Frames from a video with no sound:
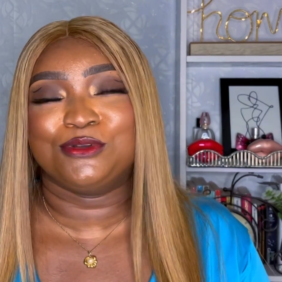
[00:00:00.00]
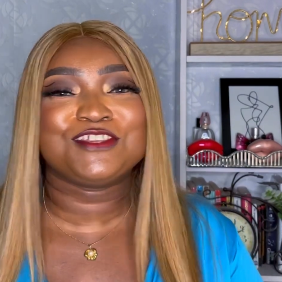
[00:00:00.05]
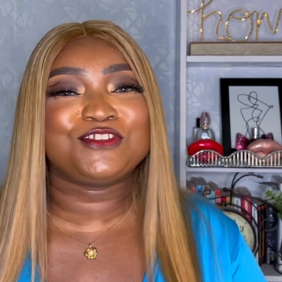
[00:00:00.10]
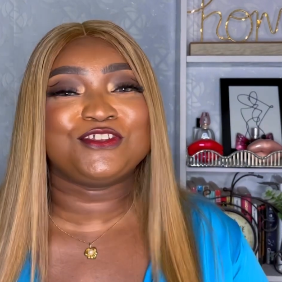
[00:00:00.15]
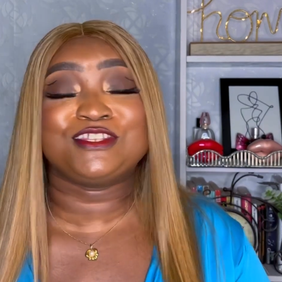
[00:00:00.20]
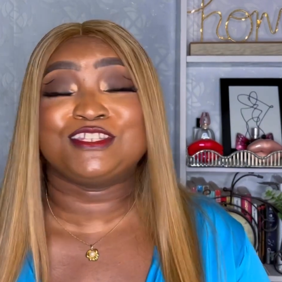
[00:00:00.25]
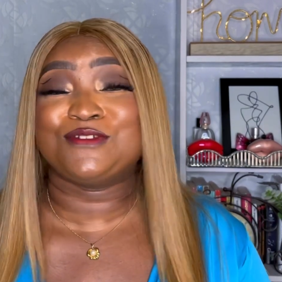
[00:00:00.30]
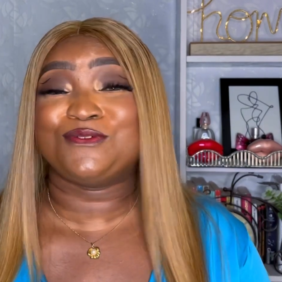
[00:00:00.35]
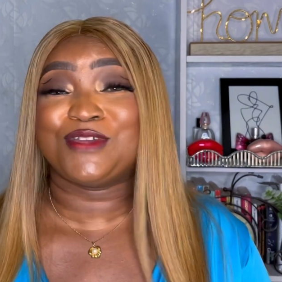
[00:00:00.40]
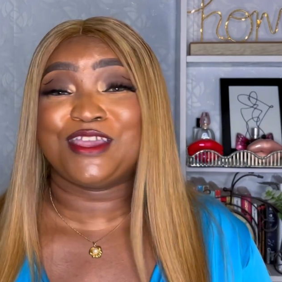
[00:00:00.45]
It's
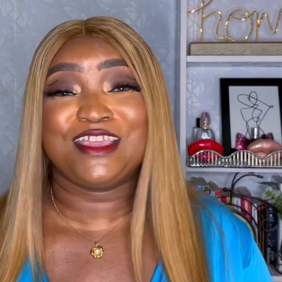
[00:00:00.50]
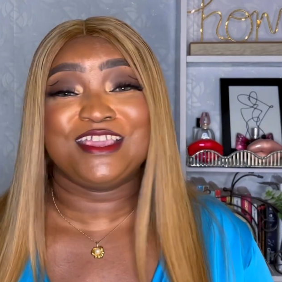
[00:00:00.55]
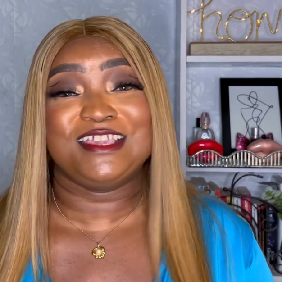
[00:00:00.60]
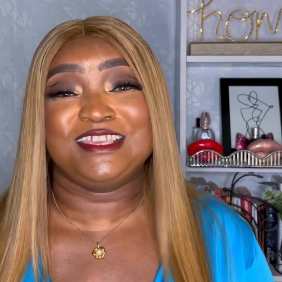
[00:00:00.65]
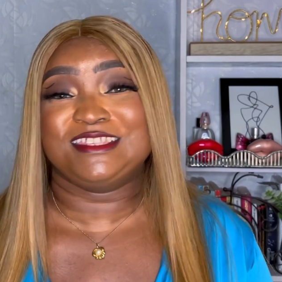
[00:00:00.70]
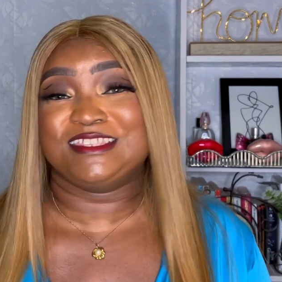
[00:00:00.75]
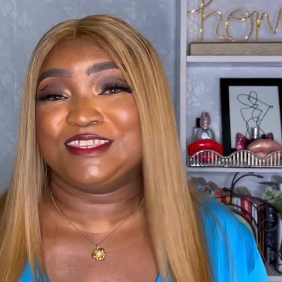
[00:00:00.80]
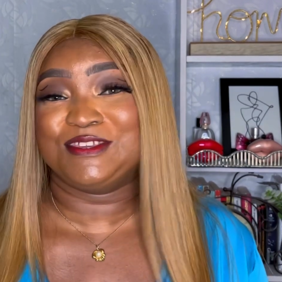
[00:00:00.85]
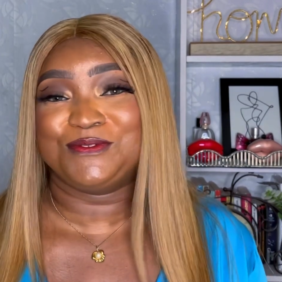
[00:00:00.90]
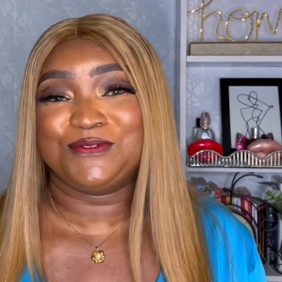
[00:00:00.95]
just a very
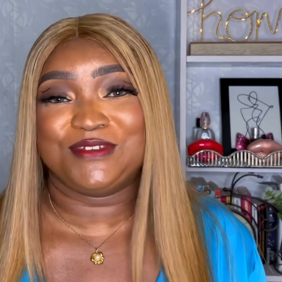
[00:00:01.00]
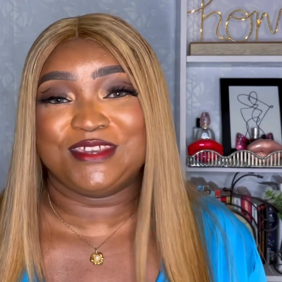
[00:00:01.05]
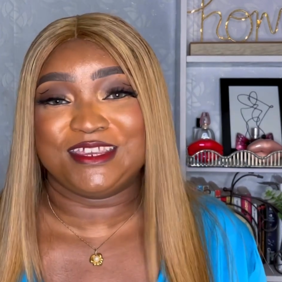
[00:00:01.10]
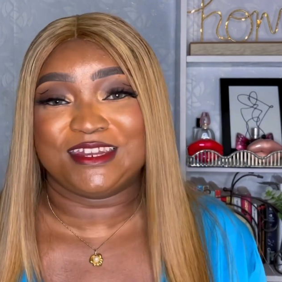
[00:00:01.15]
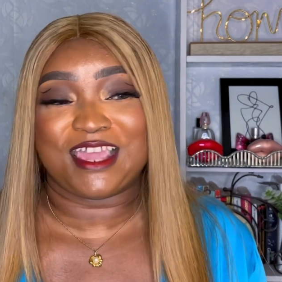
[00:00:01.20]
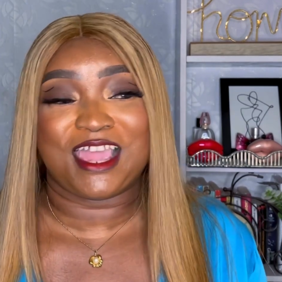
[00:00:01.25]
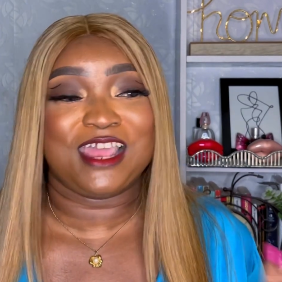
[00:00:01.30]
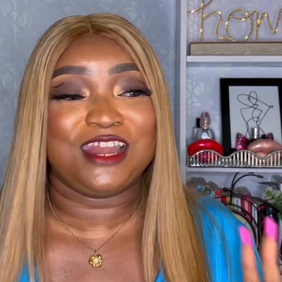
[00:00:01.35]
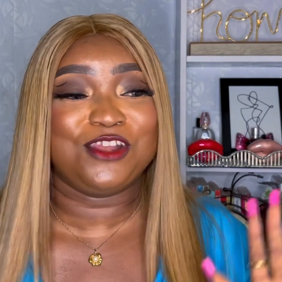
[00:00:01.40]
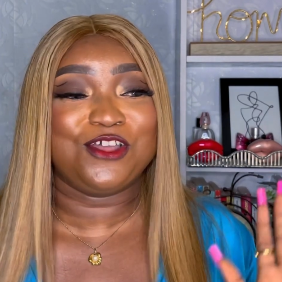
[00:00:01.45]
easy read.
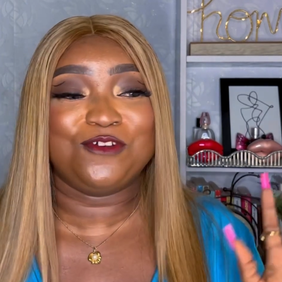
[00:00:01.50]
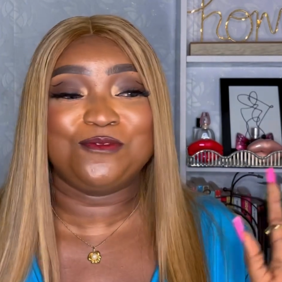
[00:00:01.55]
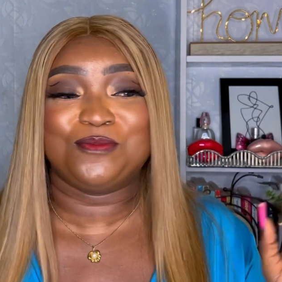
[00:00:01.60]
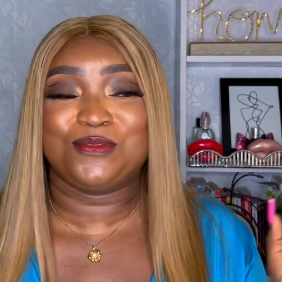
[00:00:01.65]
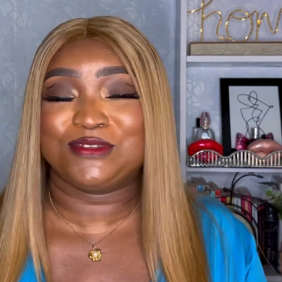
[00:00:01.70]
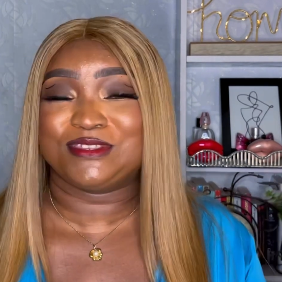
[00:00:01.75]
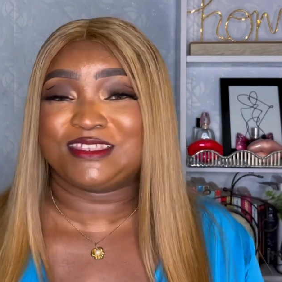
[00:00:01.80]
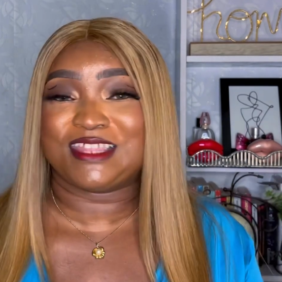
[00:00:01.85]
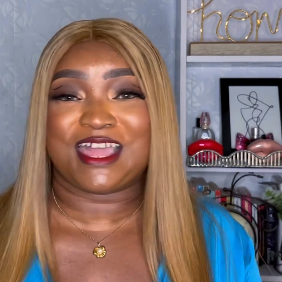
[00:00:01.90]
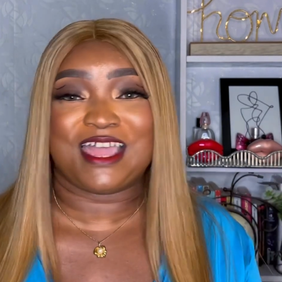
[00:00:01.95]
I love
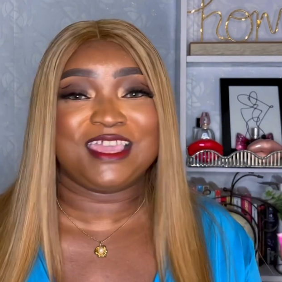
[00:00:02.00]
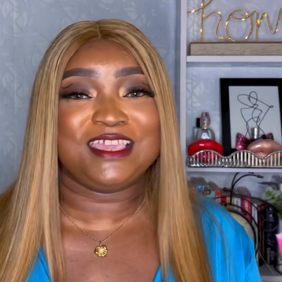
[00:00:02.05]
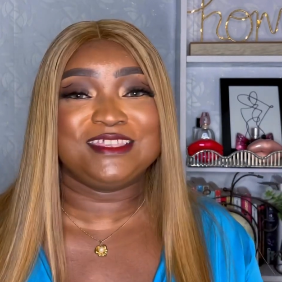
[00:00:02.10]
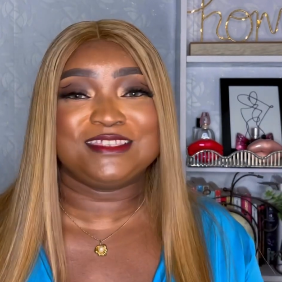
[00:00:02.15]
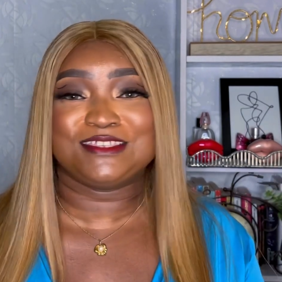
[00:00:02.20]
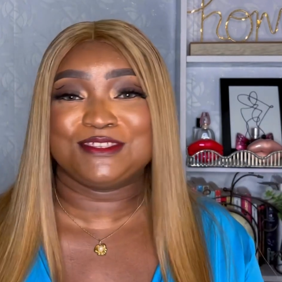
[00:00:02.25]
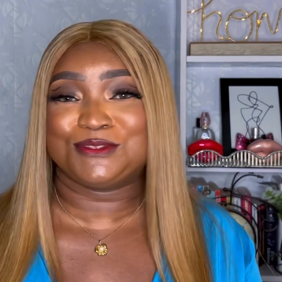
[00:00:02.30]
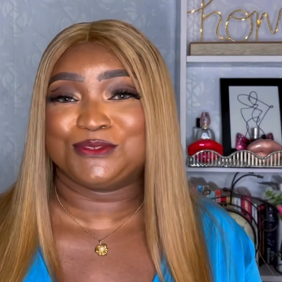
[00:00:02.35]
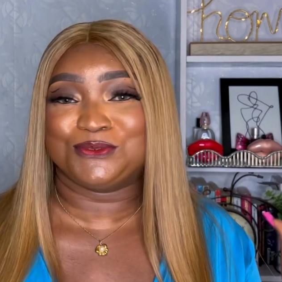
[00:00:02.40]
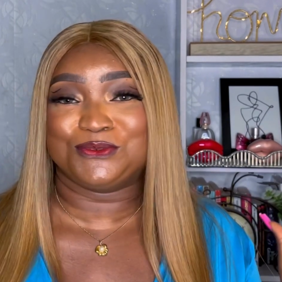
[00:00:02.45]
books that are
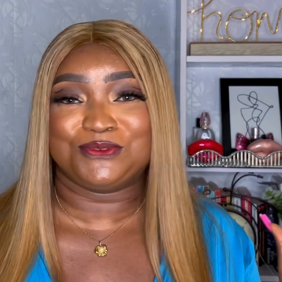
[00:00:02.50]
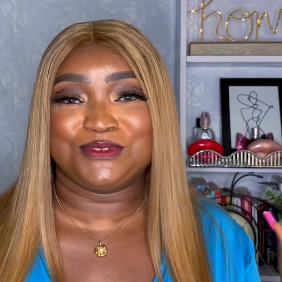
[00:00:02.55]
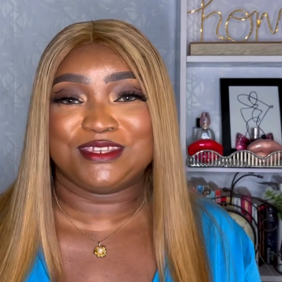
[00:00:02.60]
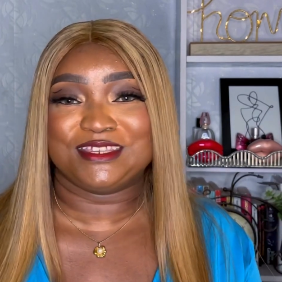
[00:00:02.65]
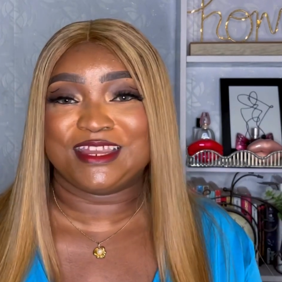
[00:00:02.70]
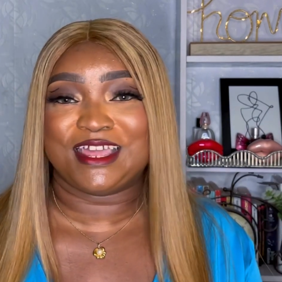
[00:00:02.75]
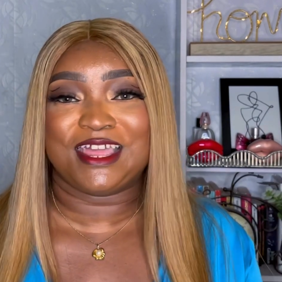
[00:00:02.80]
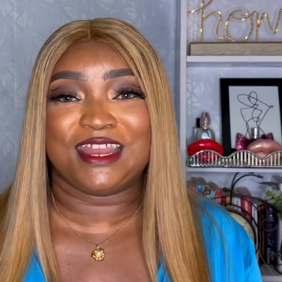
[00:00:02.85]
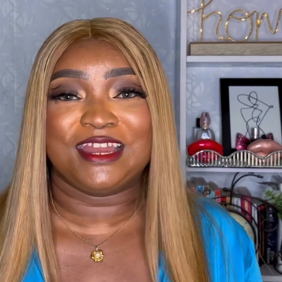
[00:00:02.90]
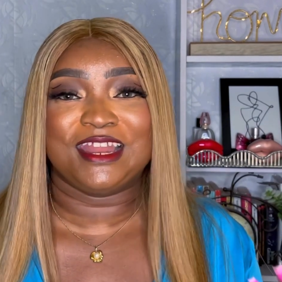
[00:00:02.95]
easy to
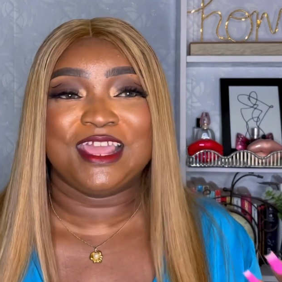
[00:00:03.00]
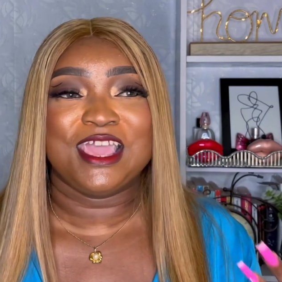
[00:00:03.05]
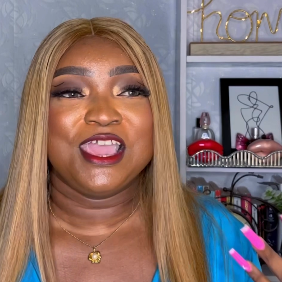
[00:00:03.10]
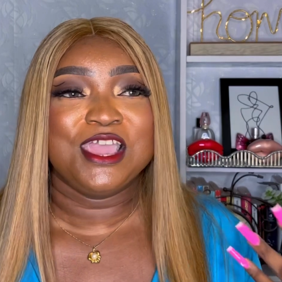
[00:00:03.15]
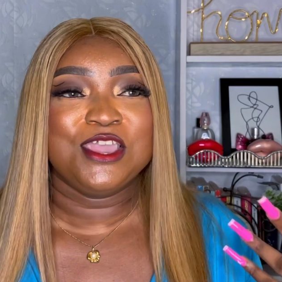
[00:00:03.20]
read and